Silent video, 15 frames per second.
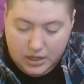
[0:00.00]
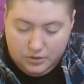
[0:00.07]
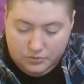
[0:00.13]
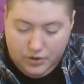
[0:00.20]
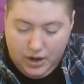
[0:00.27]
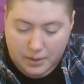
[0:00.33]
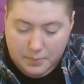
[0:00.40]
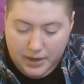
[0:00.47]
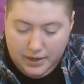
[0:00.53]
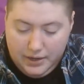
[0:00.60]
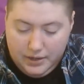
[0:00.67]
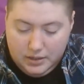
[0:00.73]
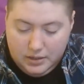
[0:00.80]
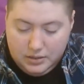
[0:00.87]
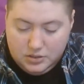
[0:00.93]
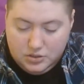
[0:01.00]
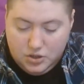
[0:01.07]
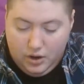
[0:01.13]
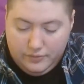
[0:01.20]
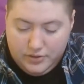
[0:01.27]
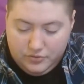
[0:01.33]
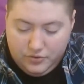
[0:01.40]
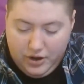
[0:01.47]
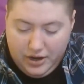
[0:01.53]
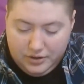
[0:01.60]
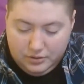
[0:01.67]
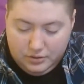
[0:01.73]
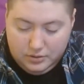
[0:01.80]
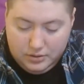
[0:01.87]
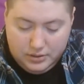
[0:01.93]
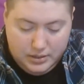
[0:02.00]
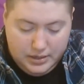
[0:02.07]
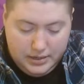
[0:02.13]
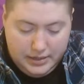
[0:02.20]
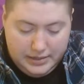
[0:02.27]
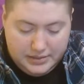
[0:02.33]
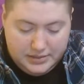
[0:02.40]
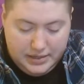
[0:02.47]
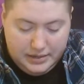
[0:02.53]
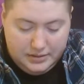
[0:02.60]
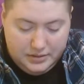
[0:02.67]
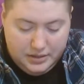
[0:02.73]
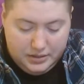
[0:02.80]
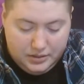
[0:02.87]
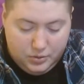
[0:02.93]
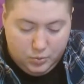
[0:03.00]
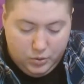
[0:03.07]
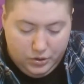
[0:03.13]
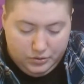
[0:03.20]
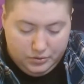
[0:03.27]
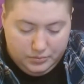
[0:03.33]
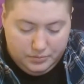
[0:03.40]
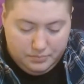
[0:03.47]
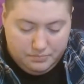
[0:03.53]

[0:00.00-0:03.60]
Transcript: Rabbi David Riedel said that, quote,